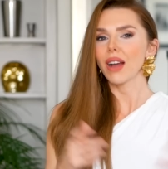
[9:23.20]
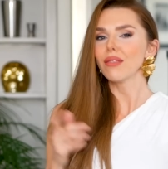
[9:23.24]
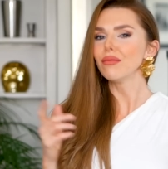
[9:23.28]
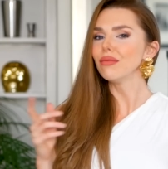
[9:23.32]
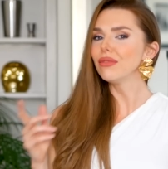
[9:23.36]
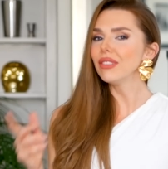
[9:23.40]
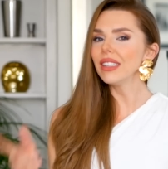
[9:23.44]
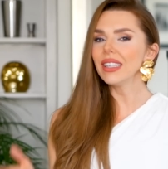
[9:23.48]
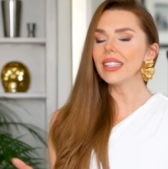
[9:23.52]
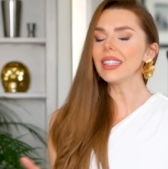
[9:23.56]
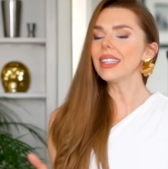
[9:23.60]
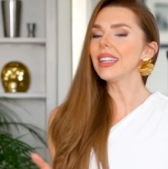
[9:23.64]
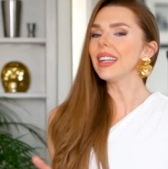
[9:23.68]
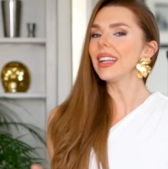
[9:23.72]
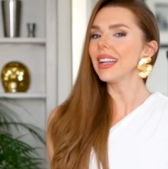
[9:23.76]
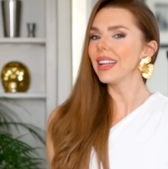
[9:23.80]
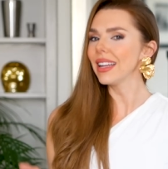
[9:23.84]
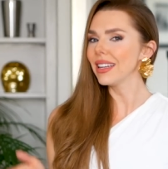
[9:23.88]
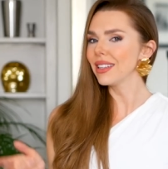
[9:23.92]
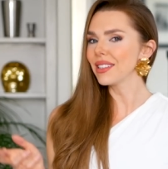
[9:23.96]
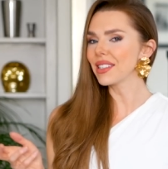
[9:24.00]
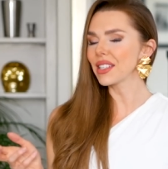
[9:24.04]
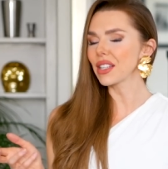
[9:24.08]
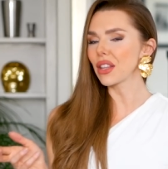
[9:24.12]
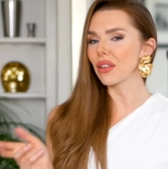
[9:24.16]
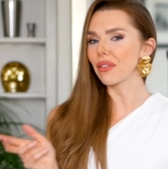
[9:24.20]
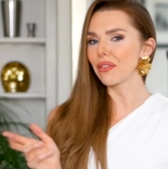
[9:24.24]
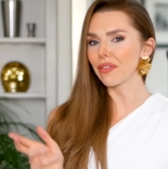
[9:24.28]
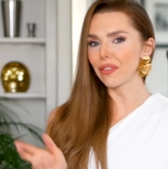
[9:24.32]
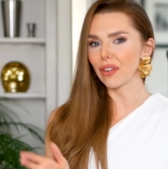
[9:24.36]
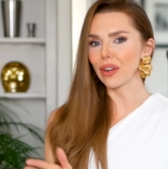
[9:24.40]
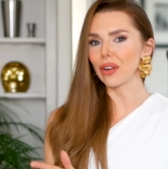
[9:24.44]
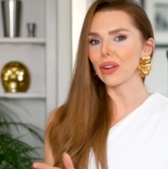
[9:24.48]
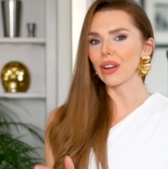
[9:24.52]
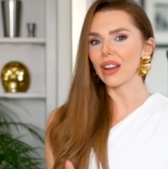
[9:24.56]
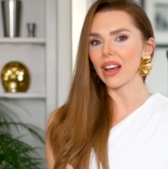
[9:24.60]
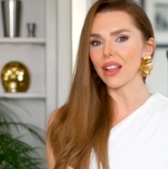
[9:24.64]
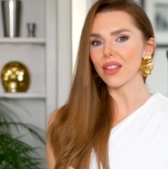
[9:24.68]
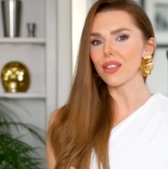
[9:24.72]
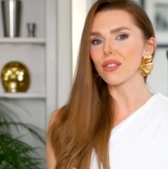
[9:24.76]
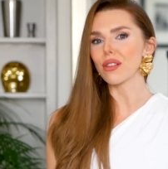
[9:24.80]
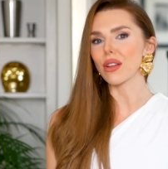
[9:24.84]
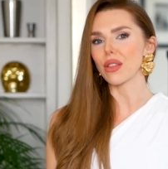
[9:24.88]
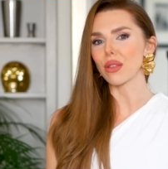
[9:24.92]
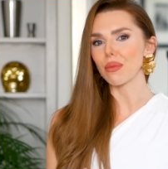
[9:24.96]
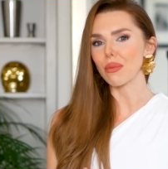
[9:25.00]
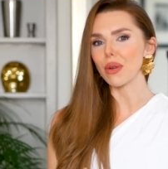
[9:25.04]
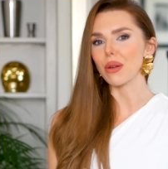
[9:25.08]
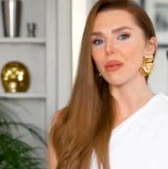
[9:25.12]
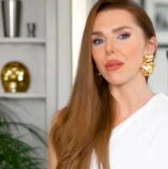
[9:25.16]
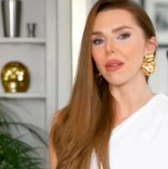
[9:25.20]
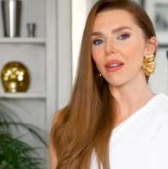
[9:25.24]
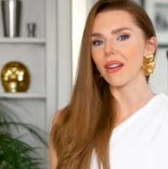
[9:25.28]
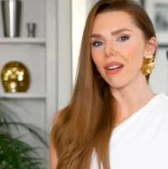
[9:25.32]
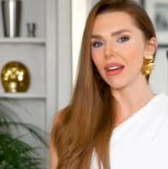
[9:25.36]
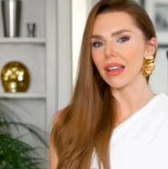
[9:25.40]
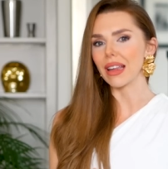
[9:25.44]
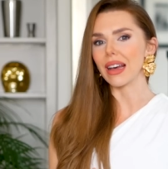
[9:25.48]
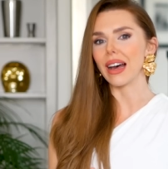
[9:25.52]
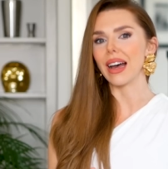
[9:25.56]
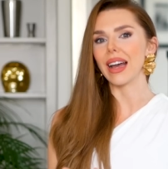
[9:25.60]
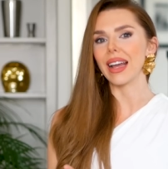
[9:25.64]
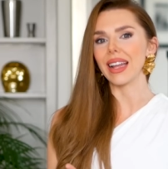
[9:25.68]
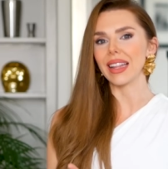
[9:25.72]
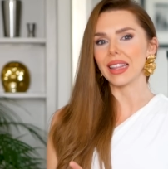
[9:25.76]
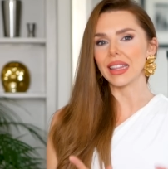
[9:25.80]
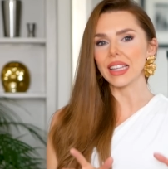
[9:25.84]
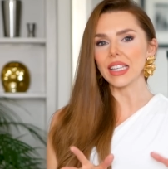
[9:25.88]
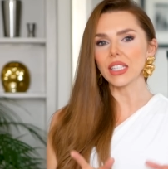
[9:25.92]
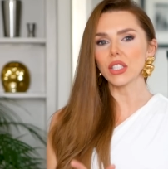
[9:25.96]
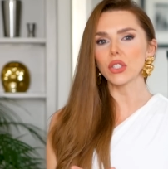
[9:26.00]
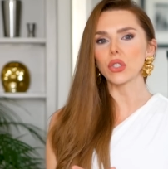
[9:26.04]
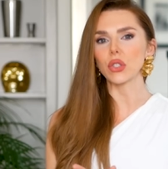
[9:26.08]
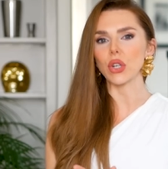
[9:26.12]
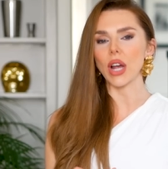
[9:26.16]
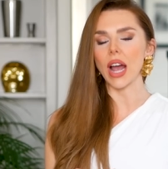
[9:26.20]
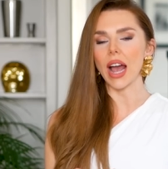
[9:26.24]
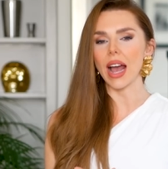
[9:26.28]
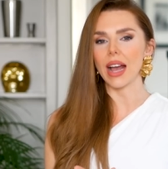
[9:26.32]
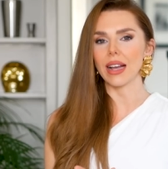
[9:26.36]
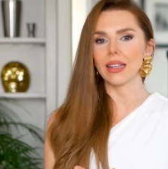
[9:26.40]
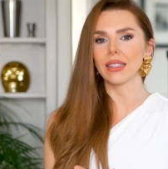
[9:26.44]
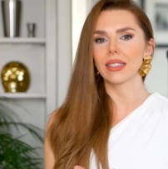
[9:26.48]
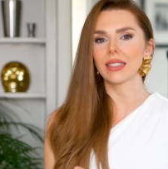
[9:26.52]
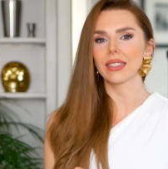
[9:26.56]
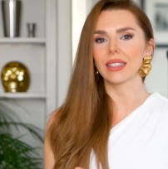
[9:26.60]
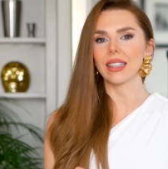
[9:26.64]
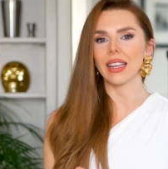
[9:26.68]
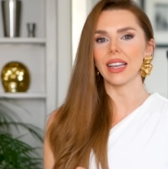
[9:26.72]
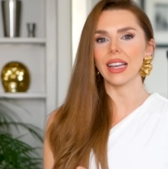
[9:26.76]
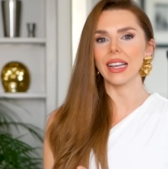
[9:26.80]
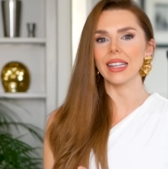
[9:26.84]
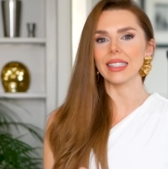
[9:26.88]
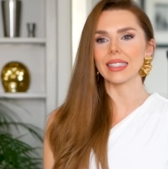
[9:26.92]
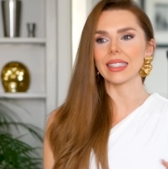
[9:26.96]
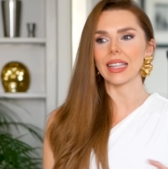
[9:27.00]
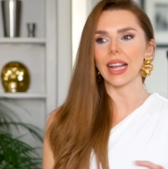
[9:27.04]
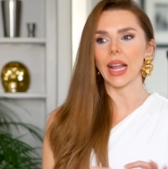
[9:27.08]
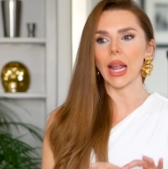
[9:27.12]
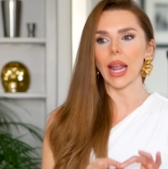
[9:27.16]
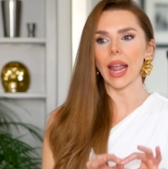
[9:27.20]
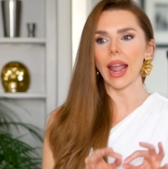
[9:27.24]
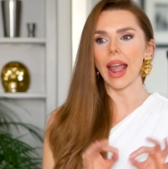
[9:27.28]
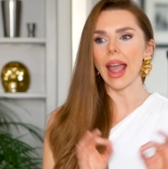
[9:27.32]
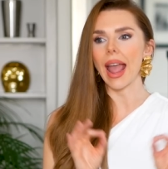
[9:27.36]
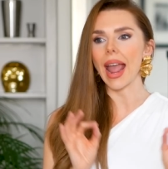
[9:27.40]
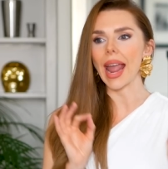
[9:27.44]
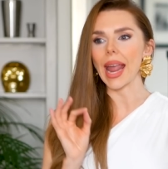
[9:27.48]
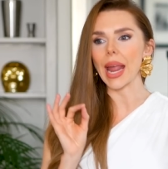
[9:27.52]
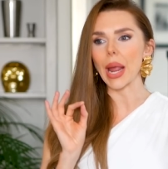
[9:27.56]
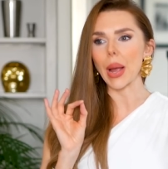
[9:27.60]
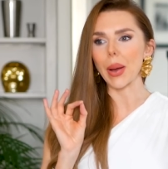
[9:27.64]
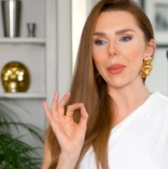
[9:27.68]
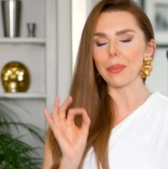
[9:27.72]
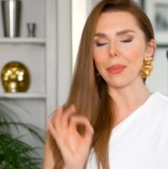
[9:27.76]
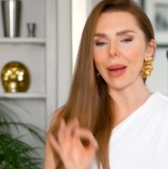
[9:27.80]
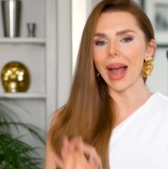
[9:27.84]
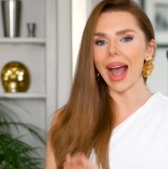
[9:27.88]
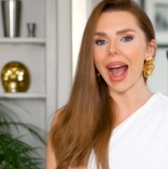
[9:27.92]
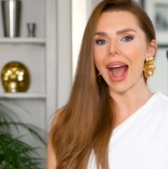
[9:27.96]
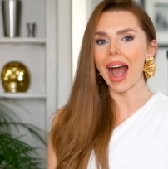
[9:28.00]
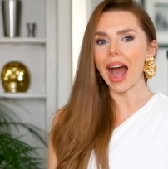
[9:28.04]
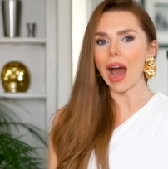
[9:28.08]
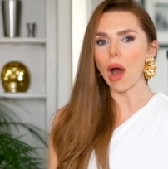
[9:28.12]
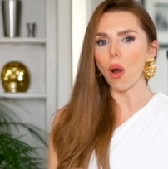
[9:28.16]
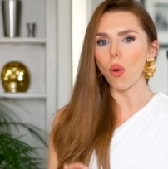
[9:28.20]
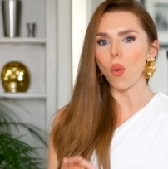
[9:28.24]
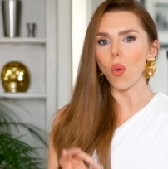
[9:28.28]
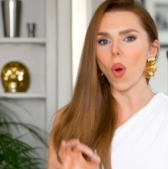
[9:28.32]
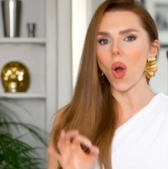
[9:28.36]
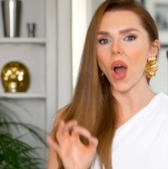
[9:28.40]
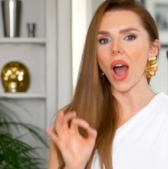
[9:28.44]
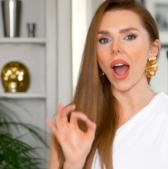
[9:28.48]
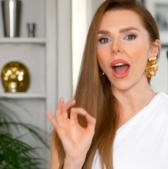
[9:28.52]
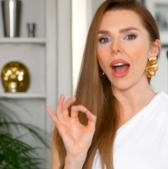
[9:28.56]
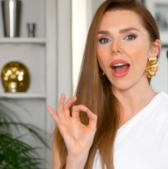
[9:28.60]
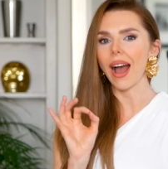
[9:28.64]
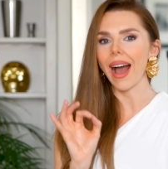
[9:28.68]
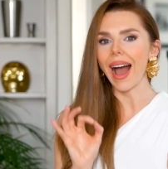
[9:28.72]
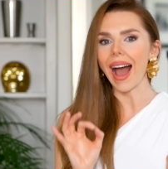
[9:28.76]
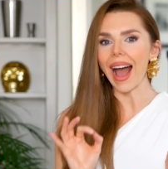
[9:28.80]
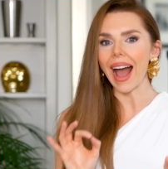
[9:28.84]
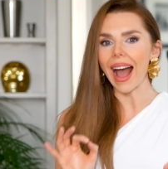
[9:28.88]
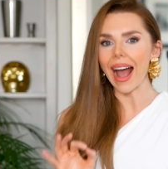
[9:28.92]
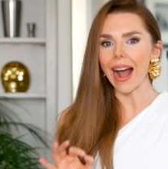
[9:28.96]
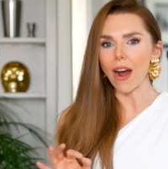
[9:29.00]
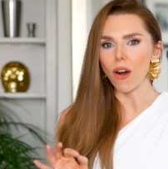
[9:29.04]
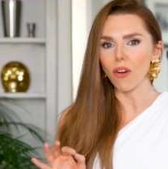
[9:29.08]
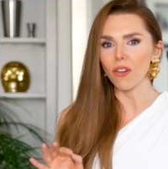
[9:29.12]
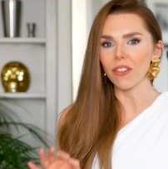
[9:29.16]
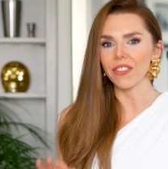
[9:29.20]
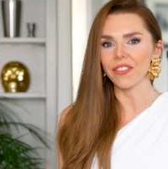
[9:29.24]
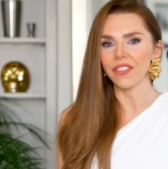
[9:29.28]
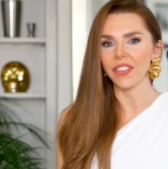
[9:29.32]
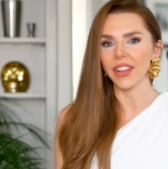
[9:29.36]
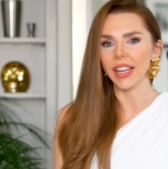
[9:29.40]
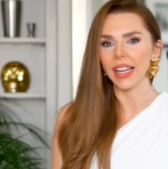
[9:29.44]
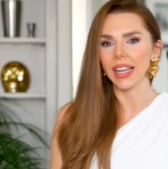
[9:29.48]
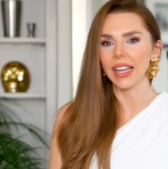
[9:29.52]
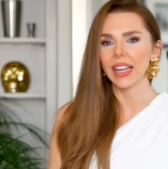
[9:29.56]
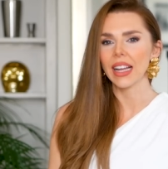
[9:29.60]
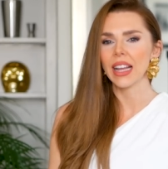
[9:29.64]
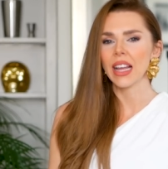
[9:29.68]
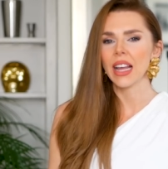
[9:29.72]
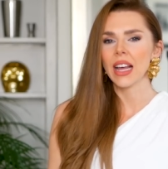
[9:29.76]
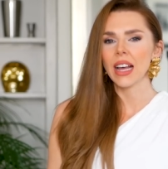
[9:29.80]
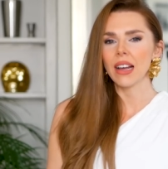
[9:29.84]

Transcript: I'm really into the faux leather at the moment, aren't I? This dress is like a power outfit.